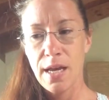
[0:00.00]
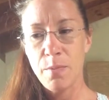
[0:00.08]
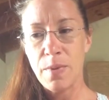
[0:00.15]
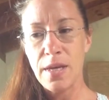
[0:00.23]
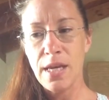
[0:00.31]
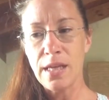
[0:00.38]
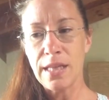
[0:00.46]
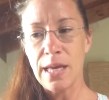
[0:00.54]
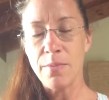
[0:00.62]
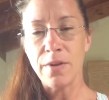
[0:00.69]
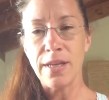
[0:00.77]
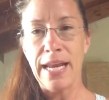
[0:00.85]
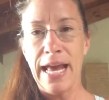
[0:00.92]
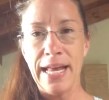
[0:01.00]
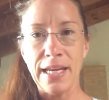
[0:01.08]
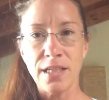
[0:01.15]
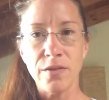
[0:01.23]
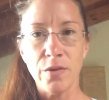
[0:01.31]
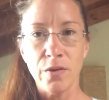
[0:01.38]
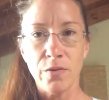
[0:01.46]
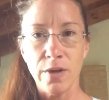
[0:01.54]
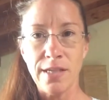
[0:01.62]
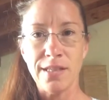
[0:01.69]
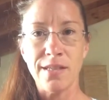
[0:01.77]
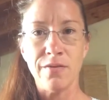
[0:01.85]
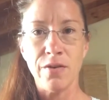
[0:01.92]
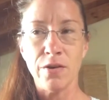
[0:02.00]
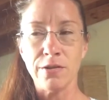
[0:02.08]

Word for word: Being labeled an addict for the rest of your